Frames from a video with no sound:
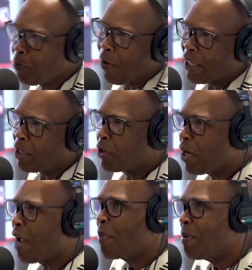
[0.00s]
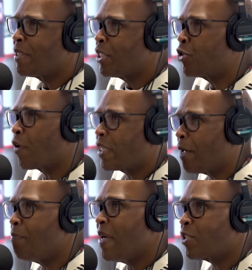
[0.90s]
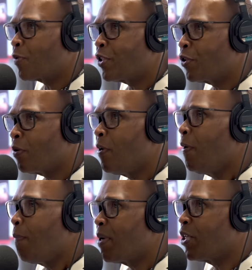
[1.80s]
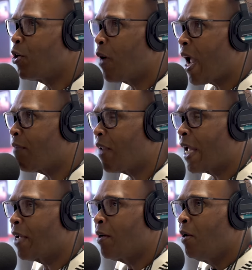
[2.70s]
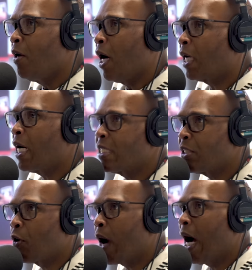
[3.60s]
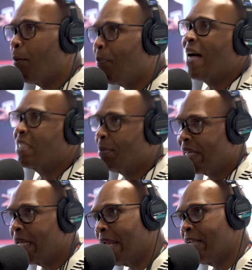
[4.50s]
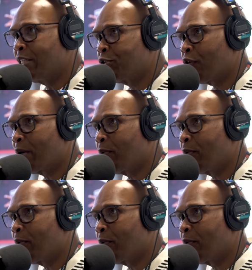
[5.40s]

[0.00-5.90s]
You have people in Detroit that mess with you, but you don't have, like, a cousin or an aunt possibly in Detroit.